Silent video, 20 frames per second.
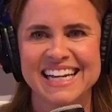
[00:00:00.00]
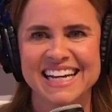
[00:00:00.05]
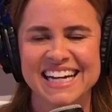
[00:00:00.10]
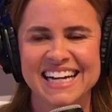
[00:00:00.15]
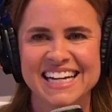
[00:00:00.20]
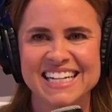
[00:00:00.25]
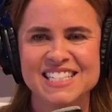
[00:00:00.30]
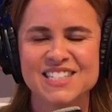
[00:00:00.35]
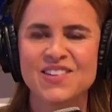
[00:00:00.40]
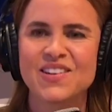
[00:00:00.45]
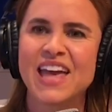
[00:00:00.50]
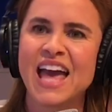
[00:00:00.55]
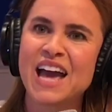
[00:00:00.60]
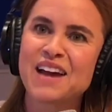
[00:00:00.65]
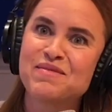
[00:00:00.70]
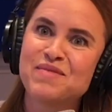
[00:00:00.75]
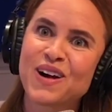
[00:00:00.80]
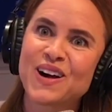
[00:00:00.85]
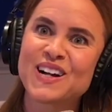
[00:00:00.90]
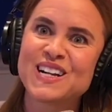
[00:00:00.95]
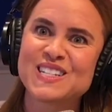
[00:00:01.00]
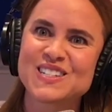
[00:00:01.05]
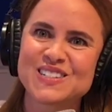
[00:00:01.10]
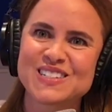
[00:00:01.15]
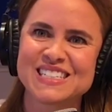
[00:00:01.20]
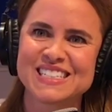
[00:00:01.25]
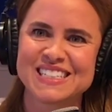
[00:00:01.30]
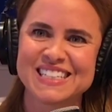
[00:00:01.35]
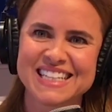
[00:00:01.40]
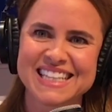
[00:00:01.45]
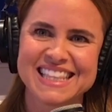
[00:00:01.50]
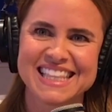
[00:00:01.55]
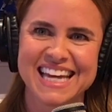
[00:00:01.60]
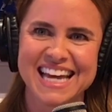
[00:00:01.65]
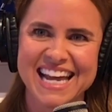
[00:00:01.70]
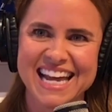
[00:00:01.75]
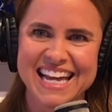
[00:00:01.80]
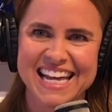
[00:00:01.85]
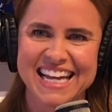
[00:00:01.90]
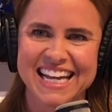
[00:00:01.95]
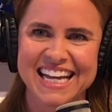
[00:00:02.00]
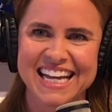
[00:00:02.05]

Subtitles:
Yeah. So keg parties are still a thing?